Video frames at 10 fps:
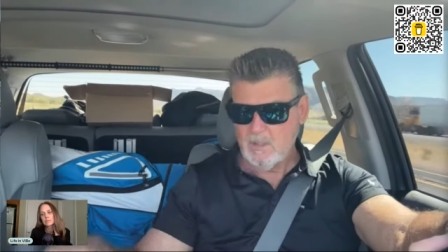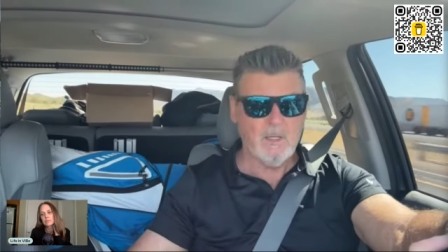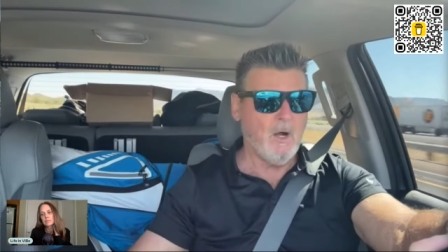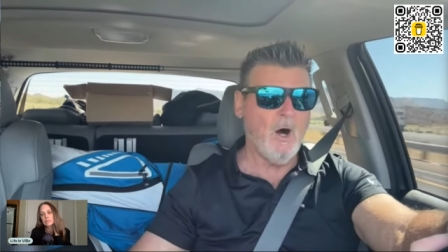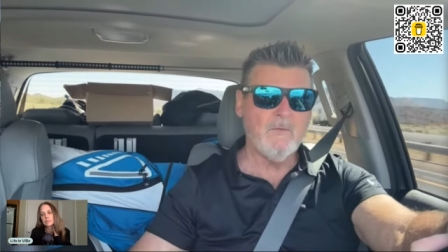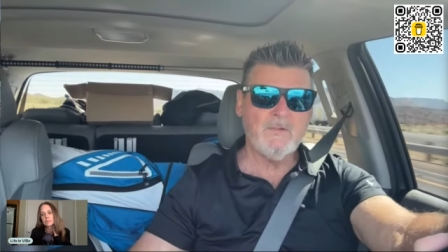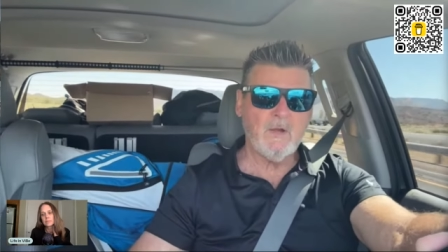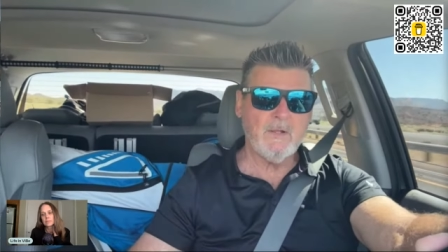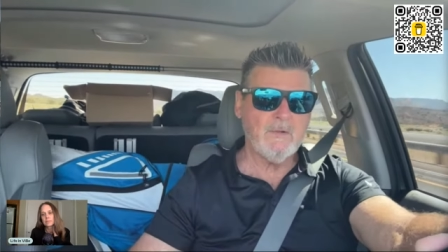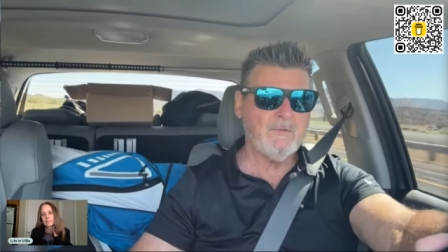all these
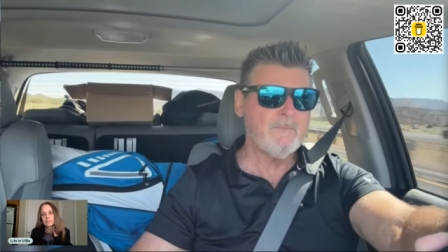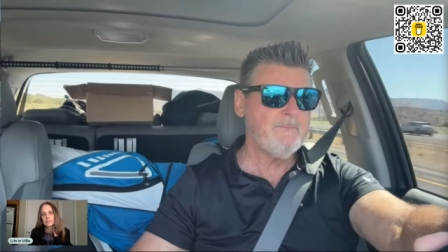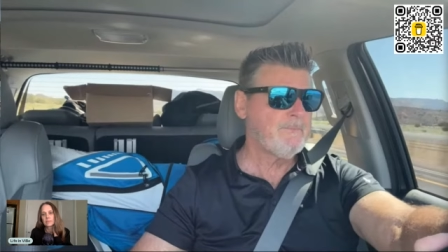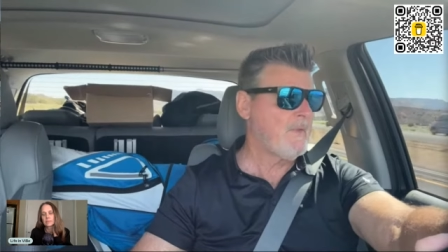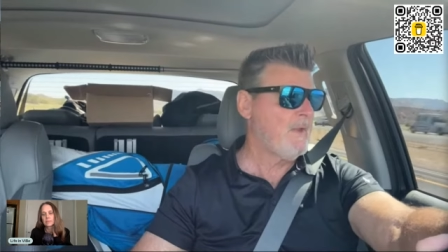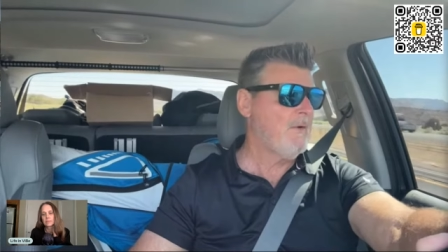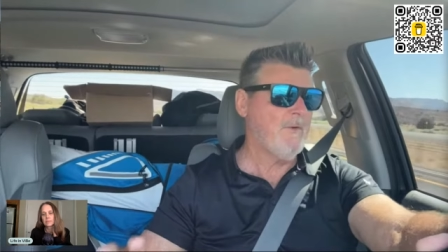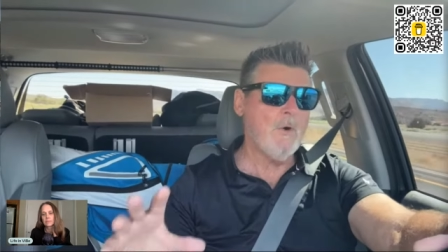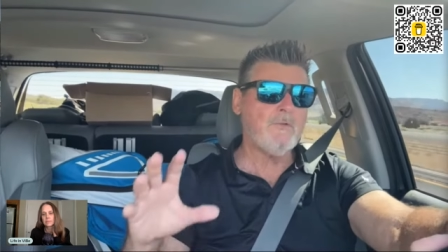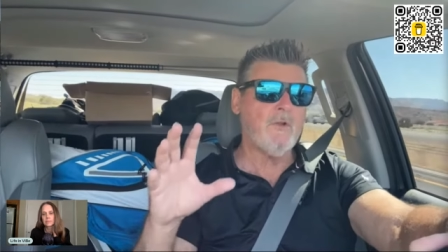areas,
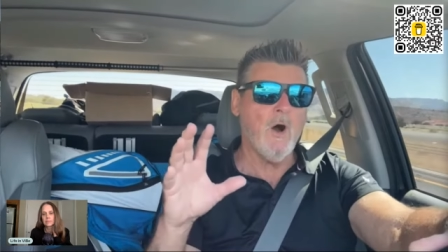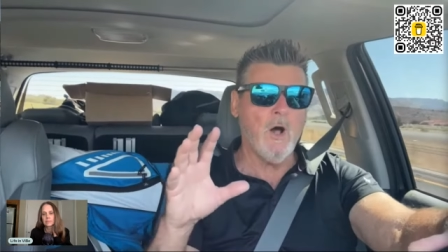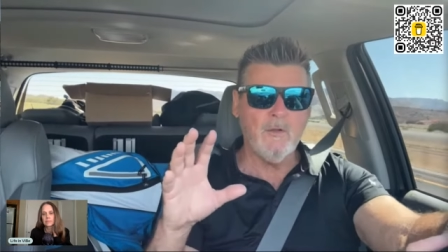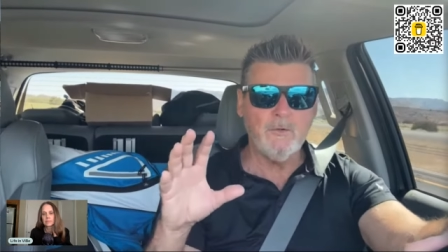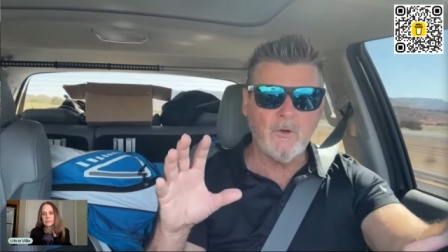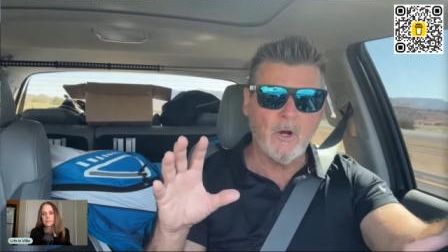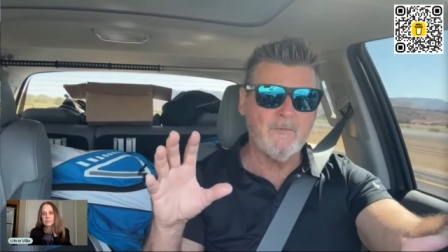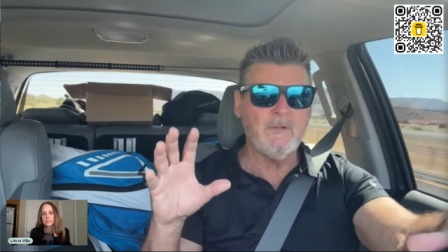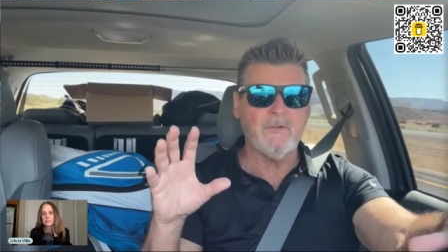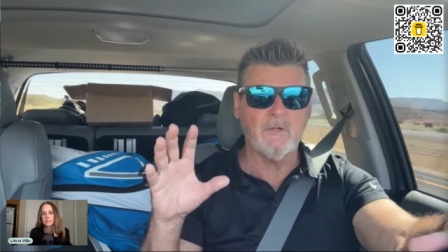folks, all of those R
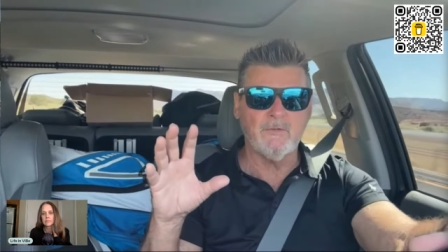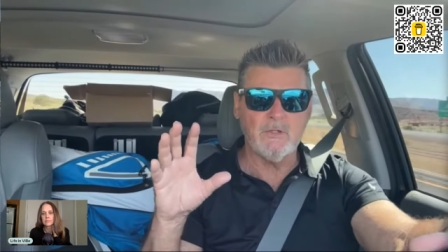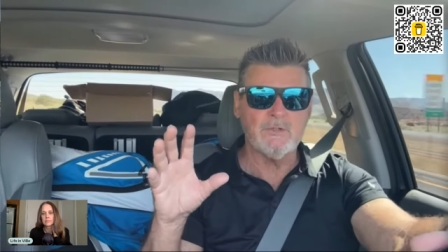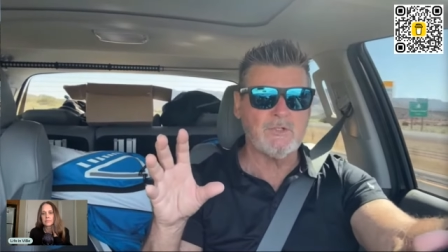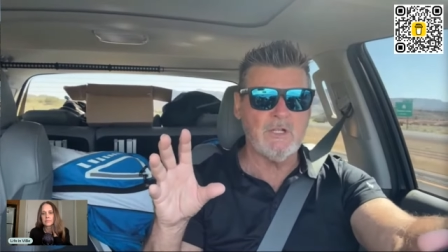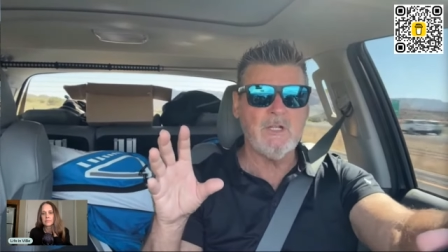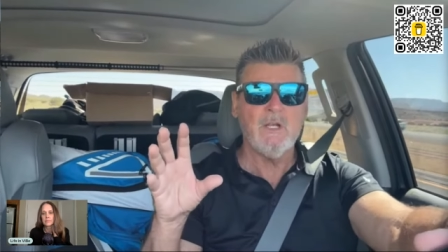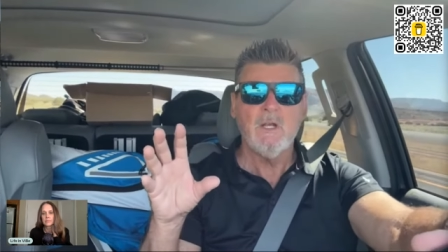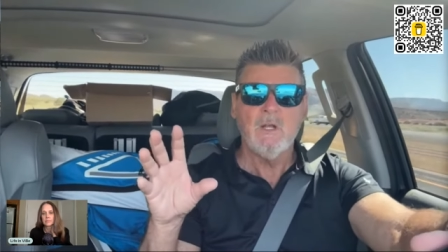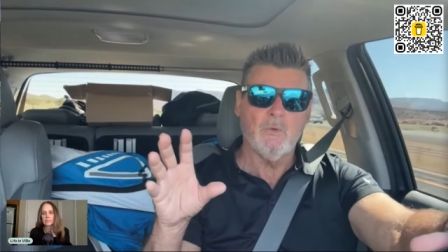V centers that you see
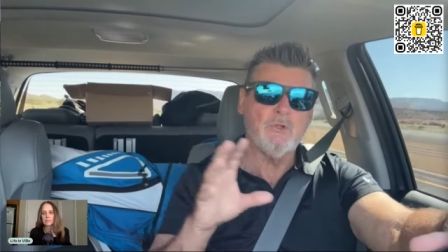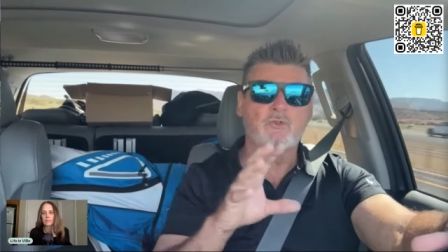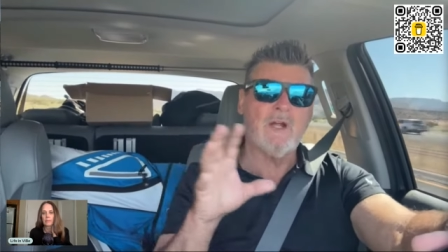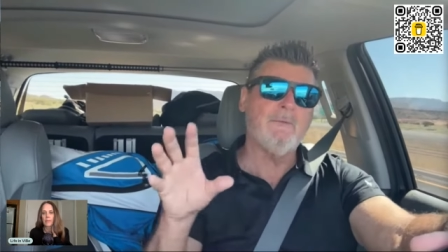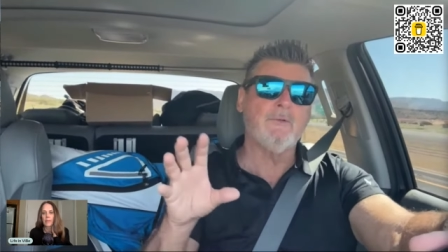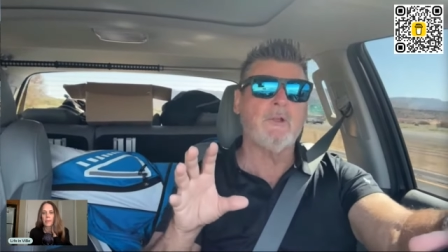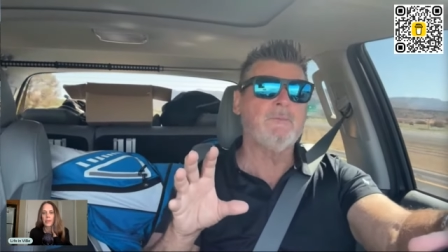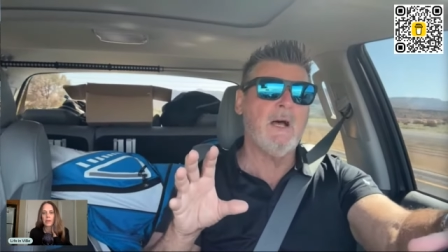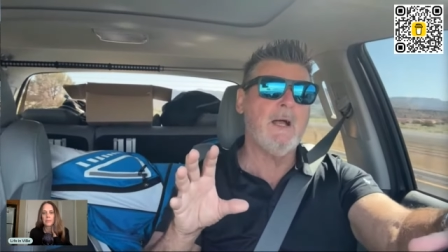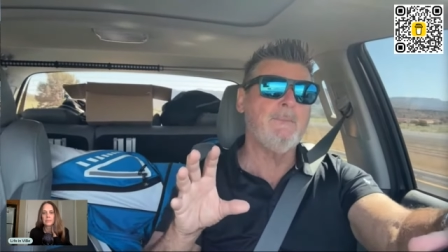when you travel
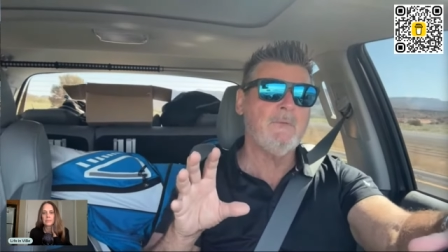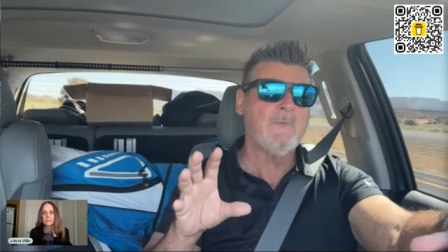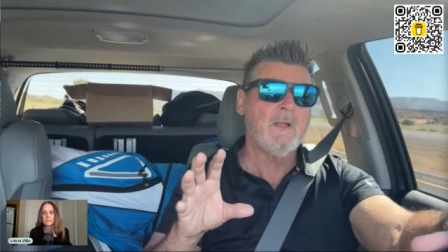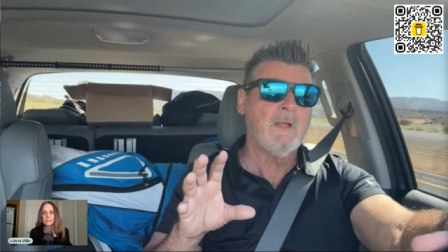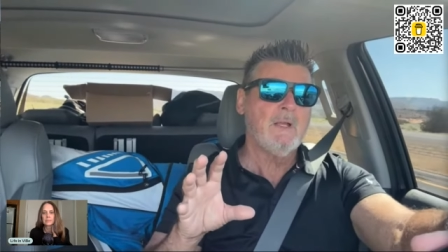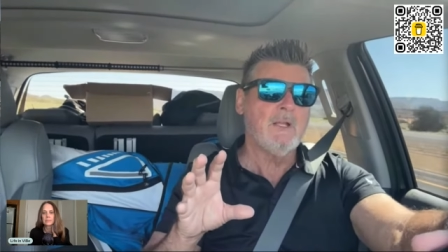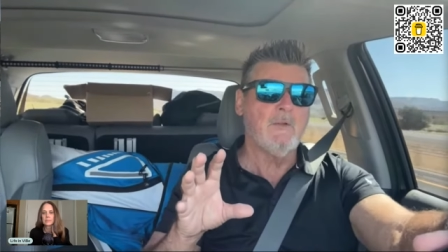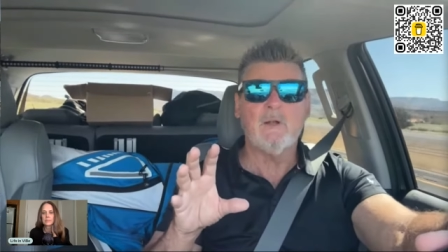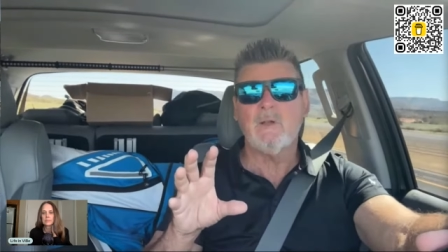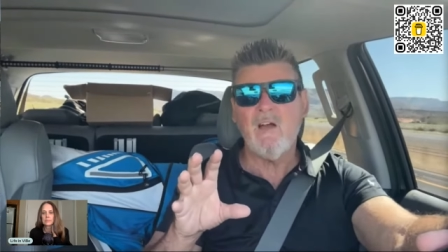sometimes, you know, they
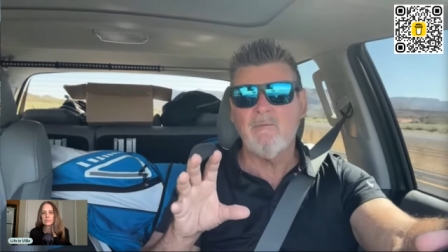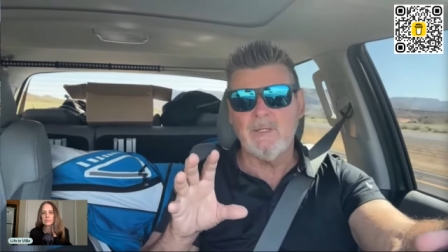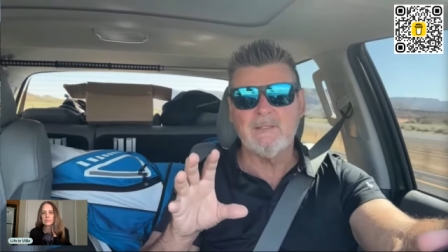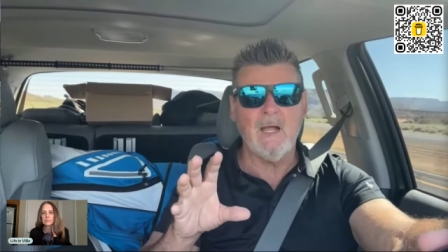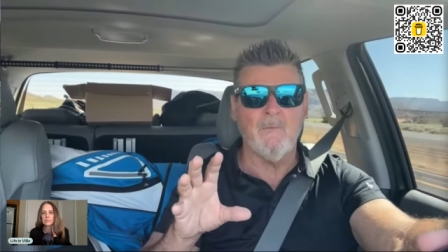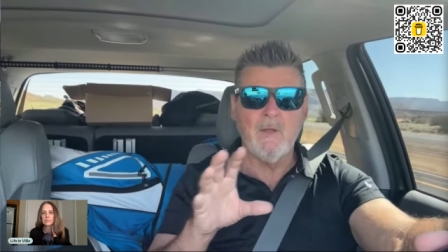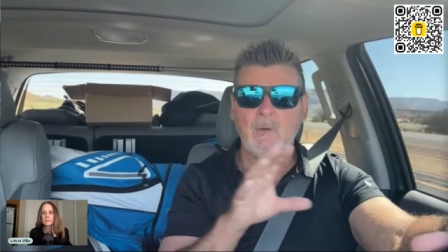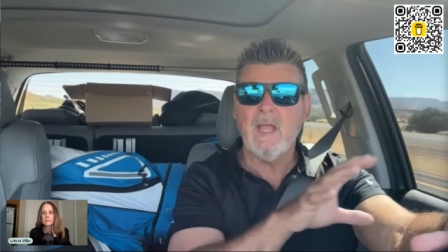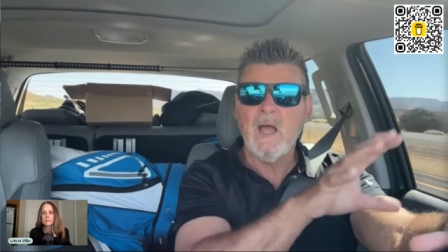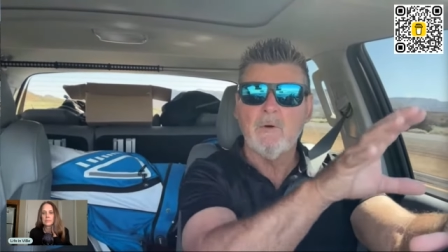don't have them in town. They
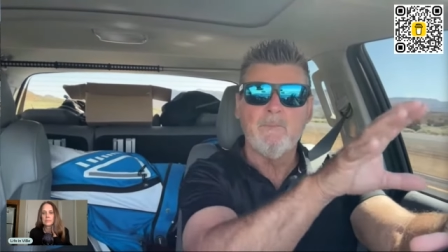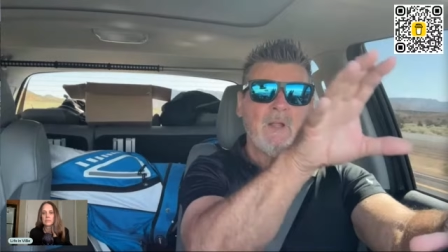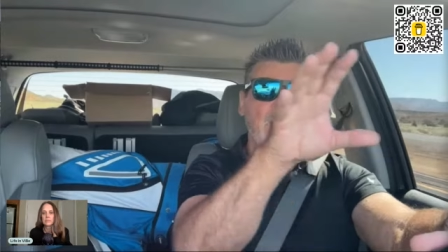only have them.